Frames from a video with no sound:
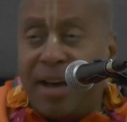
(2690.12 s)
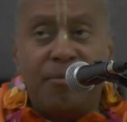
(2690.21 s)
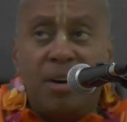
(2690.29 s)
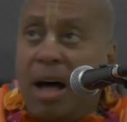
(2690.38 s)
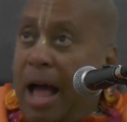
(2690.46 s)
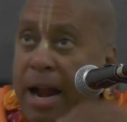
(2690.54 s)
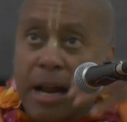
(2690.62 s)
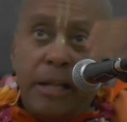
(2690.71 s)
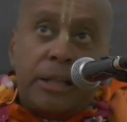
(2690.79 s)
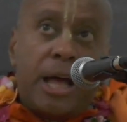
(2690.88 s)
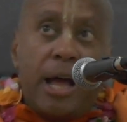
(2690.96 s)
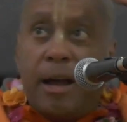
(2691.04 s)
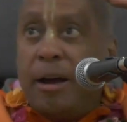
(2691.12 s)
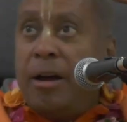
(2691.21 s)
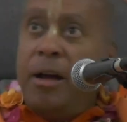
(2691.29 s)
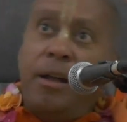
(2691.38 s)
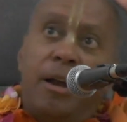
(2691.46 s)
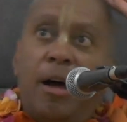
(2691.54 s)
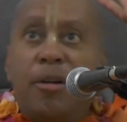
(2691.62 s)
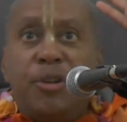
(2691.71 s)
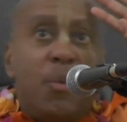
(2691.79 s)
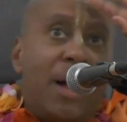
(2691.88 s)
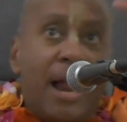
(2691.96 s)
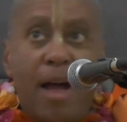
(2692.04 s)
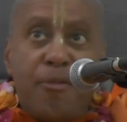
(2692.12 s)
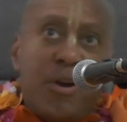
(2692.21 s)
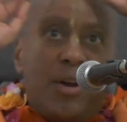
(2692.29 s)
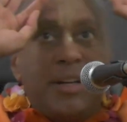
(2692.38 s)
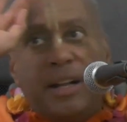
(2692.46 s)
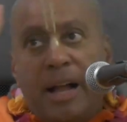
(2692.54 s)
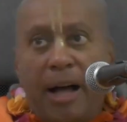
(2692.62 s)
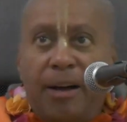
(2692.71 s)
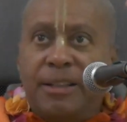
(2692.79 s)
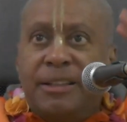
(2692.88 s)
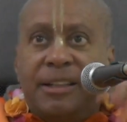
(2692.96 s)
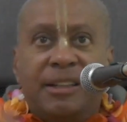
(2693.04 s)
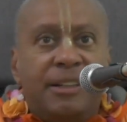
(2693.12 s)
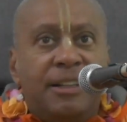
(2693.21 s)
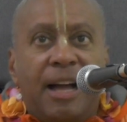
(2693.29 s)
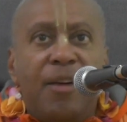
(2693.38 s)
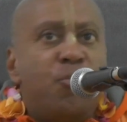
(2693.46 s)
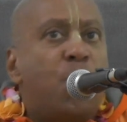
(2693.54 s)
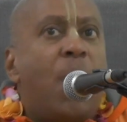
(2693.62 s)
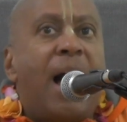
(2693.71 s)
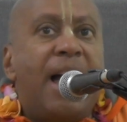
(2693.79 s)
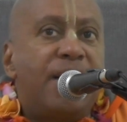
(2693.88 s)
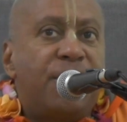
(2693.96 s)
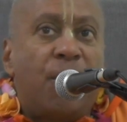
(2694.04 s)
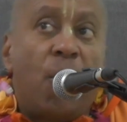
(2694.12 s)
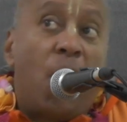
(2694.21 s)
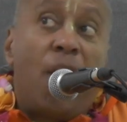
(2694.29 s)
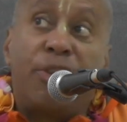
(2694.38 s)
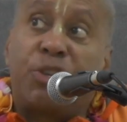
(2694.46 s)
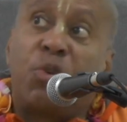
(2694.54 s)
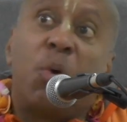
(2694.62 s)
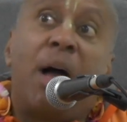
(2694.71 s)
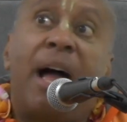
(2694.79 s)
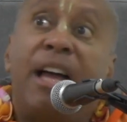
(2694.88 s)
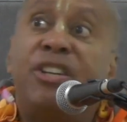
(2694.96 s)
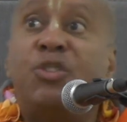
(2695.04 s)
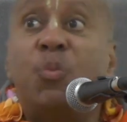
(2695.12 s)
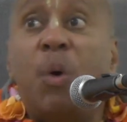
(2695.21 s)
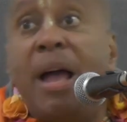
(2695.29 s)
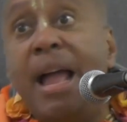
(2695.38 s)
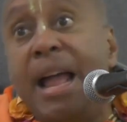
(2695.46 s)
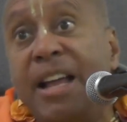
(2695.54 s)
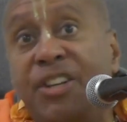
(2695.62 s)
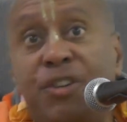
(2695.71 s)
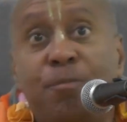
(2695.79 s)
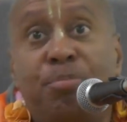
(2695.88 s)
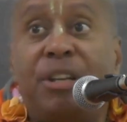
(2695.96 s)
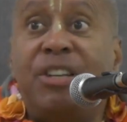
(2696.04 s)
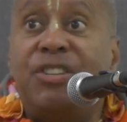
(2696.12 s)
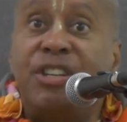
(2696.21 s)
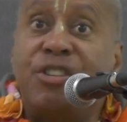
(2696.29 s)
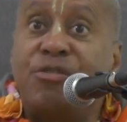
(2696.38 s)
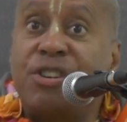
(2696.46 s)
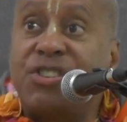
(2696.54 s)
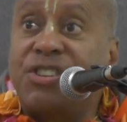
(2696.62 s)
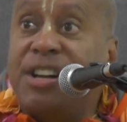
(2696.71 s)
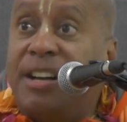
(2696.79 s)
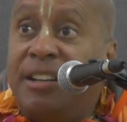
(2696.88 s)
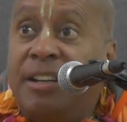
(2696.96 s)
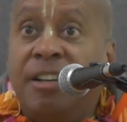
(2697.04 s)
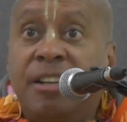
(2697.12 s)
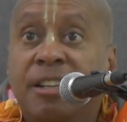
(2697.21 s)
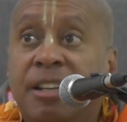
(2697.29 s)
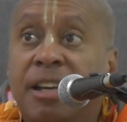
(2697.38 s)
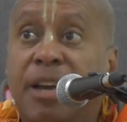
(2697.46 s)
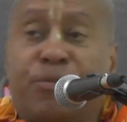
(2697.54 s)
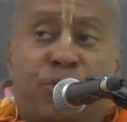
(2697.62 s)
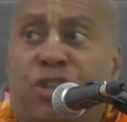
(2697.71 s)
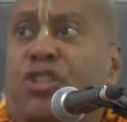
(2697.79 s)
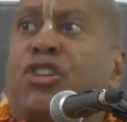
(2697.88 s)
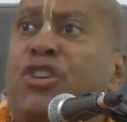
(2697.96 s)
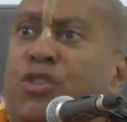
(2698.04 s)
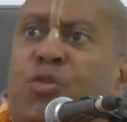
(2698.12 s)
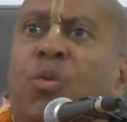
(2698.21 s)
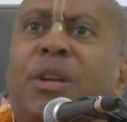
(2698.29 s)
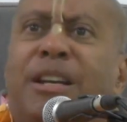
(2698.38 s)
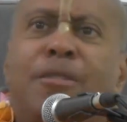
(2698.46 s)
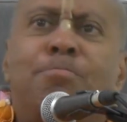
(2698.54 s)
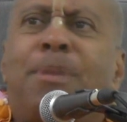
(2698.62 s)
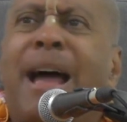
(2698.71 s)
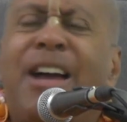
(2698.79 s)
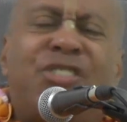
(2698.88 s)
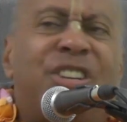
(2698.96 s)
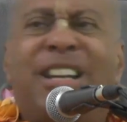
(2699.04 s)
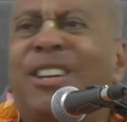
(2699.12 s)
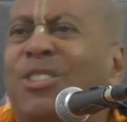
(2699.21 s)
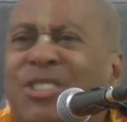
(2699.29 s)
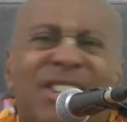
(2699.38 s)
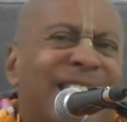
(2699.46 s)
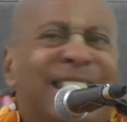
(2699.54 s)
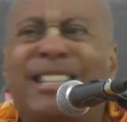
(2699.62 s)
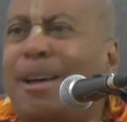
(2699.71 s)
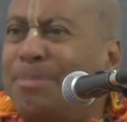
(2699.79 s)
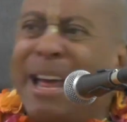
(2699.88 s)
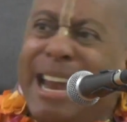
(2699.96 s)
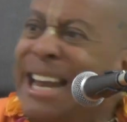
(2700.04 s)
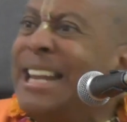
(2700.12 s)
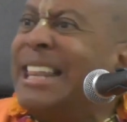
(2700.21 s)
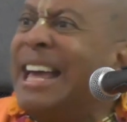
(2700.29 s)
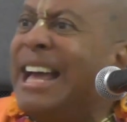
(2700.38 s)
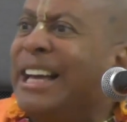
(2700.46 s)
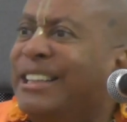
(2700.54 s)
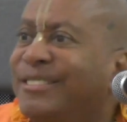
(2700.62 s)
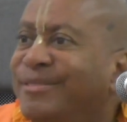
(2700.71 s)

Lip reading: life, well, anything, you know, the whatever, you know. And why are there authorized ways of pleasing Krishna? If Krishna is truly compassionate, he'll just accept anything.